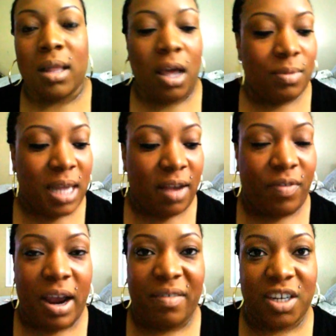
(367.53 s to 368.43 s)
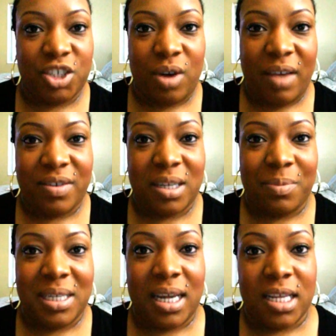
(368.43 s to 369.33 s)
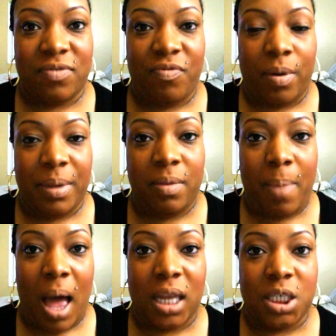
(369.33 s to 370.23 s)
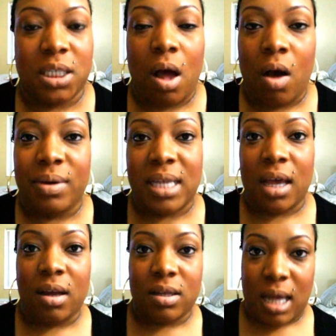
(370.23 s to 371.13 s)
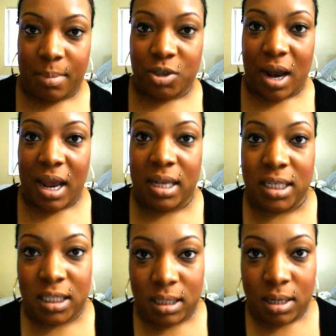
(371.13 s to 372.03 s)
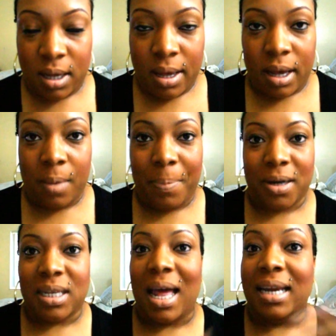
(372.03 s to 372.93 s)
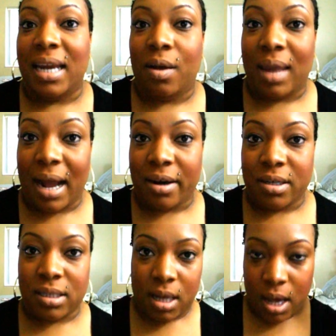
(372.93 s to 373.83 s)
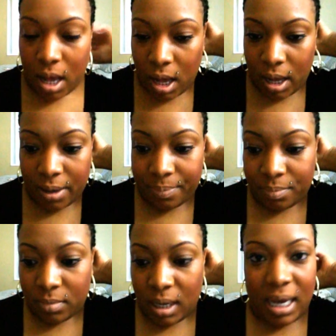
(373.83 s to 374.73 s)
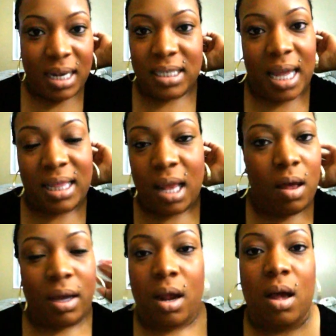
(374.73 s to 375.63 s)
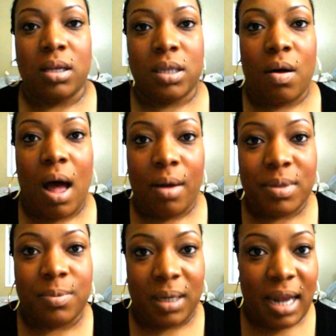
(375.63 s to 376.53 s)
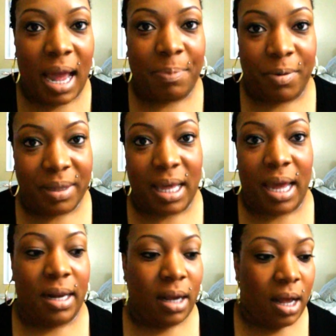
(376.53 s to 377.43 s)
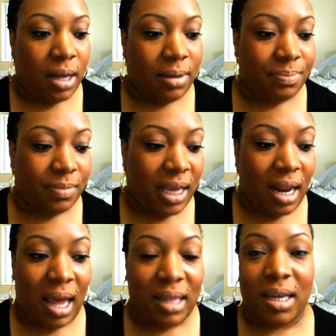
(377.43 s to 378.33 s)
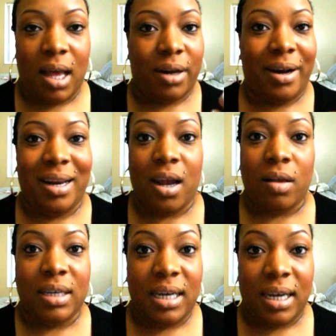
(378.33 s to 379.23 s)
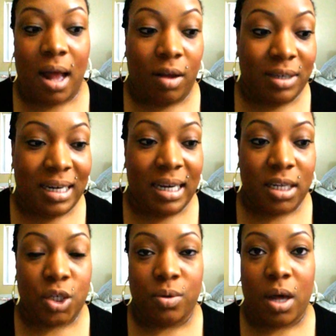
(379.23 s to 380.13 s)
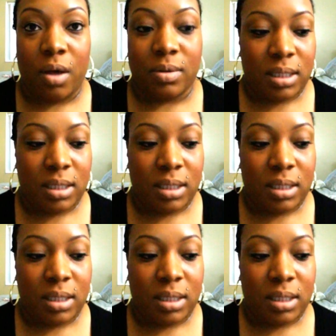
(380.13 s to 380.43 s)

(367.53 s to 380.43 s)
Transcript: it would take forever to dry for some reason, because for me, polishes always take a long time to dry, at least compared to like nail lacquers. It didn't take that long at all, so I was really happy with that. And I like the color, and I only needed 2 coats.